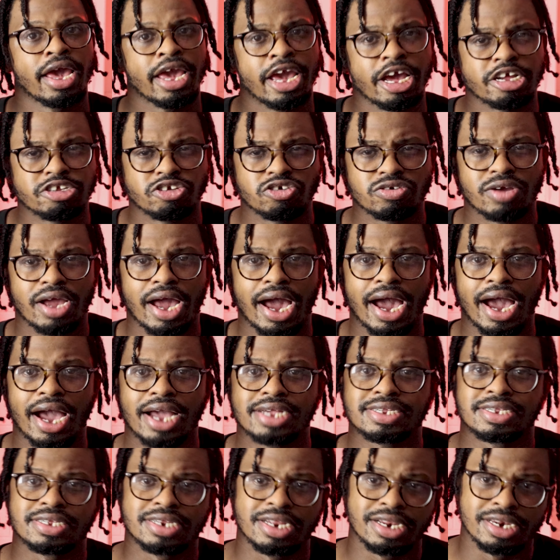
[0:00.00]
Catch you
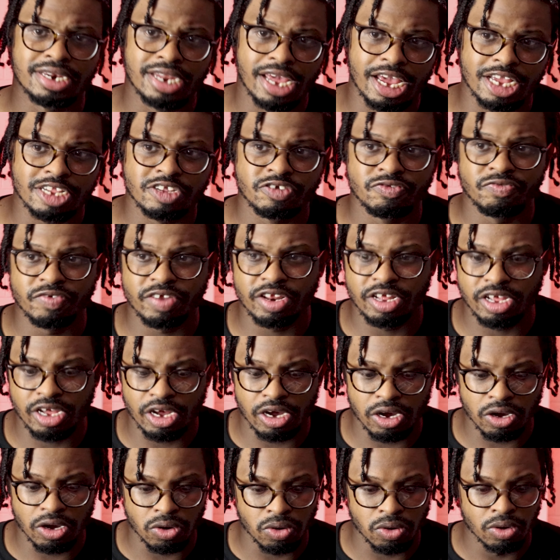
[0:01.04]
guys in the next
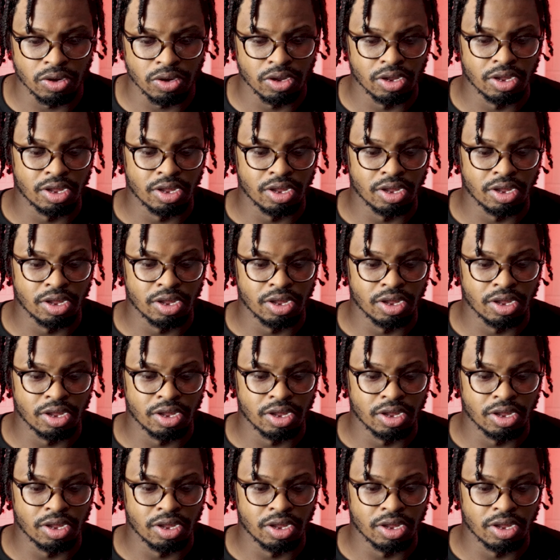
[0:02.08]
video.